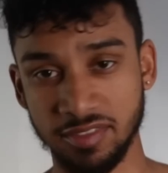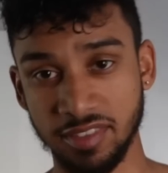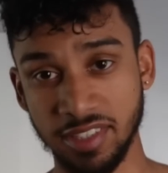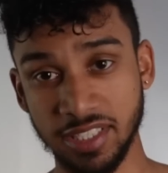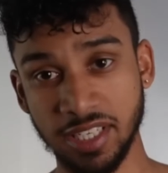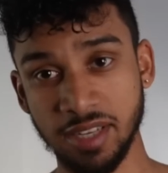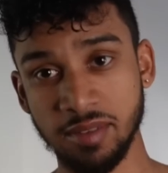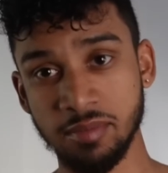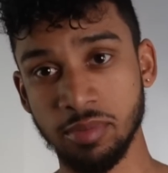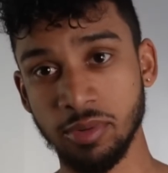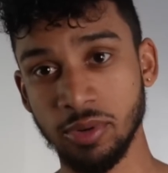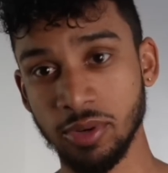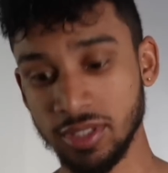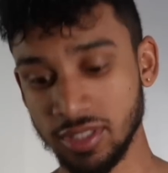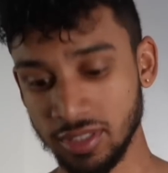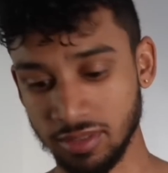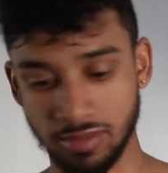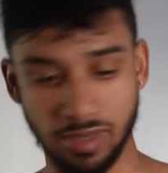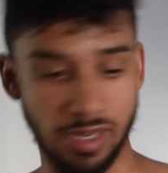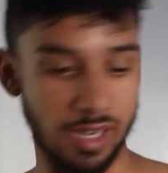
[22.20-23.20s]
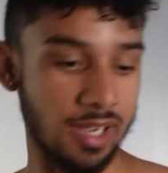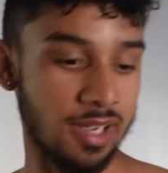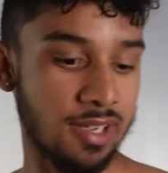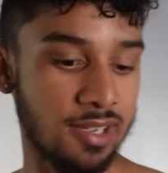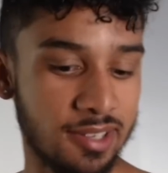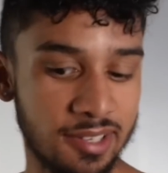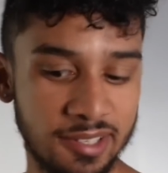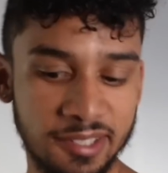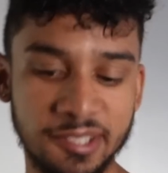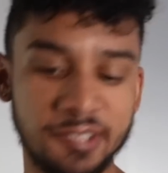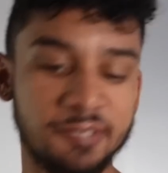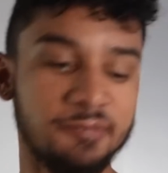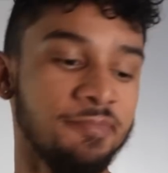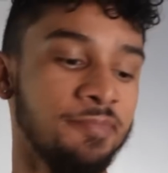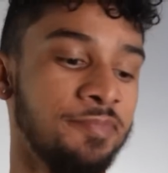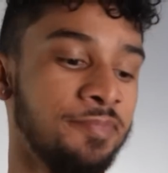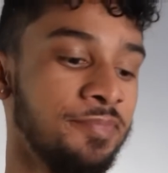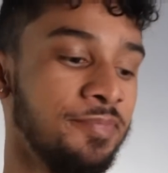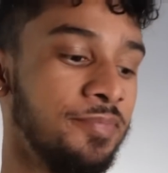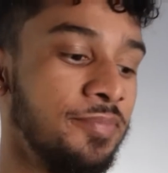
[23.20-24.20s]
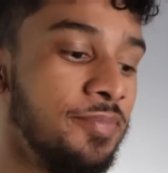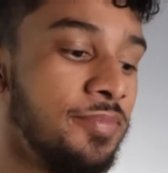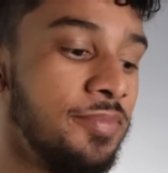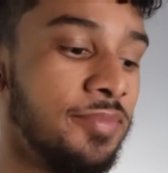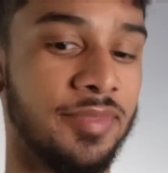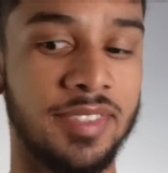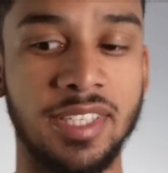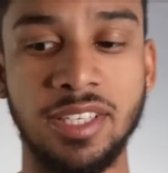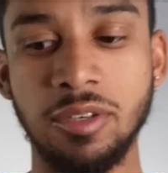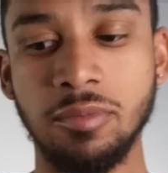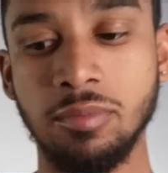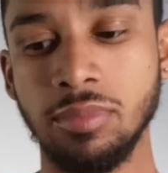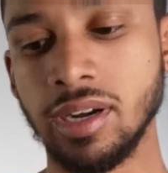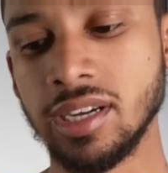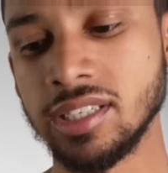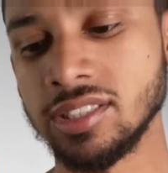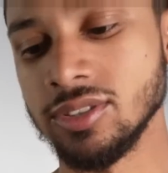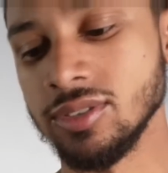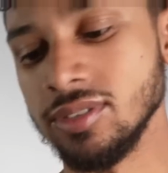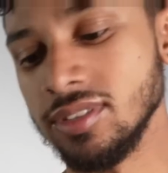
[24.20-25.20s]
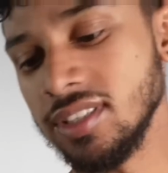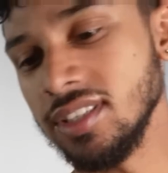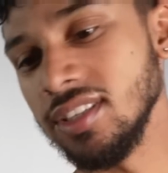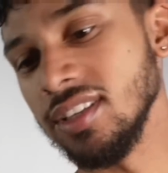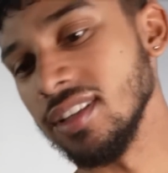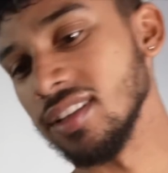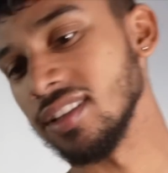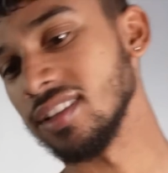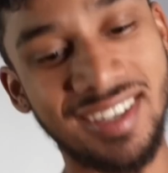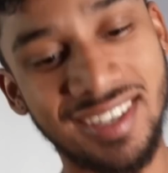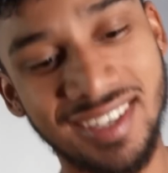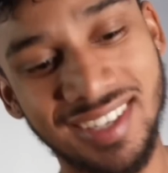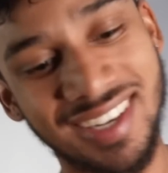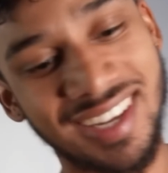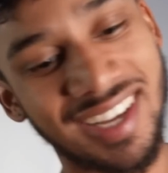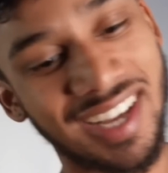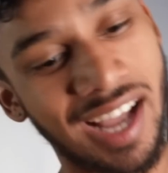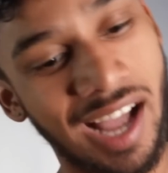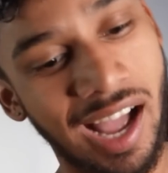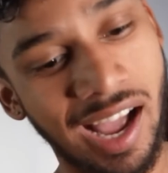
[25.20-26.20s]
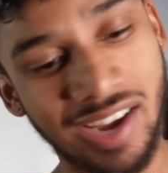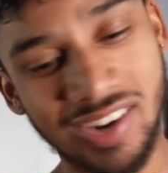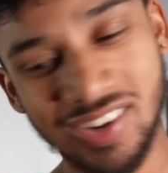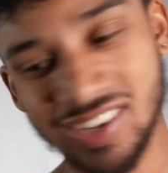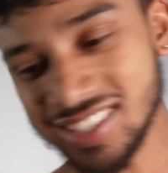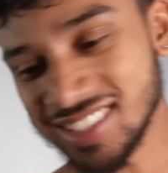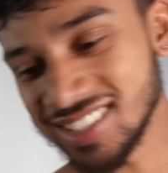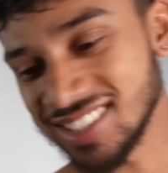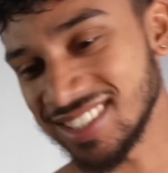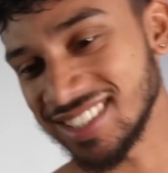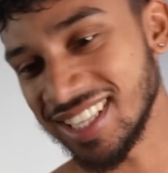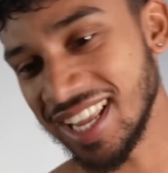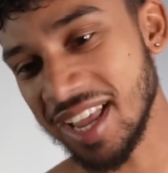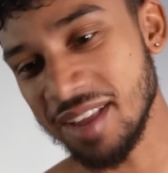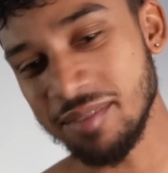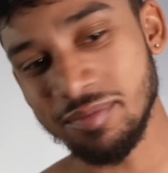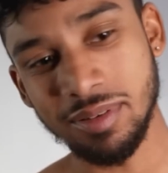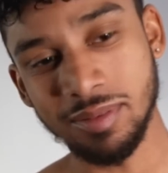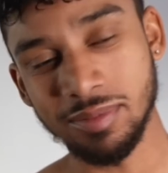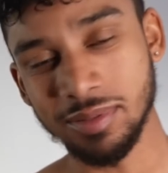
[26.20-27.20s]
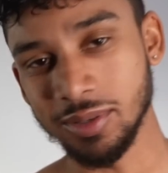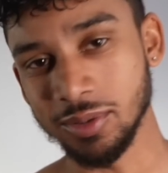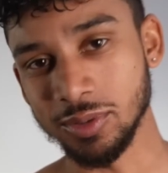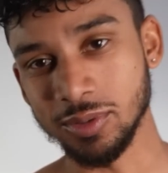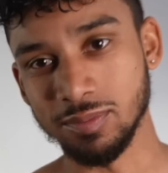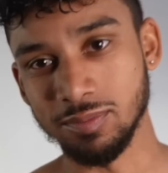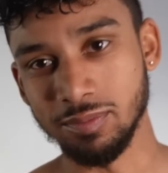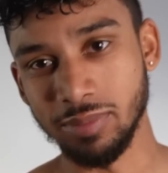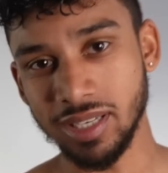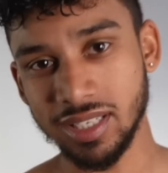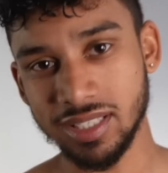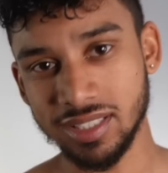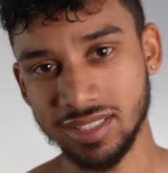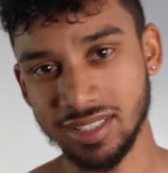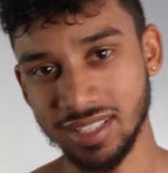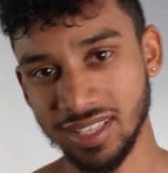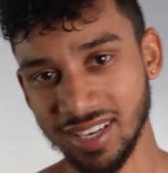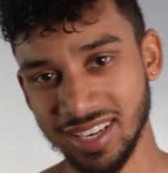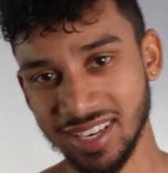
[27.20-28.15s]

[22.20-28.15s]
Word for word: Very important bruh That you brush your teeth I can't stand people with big teeth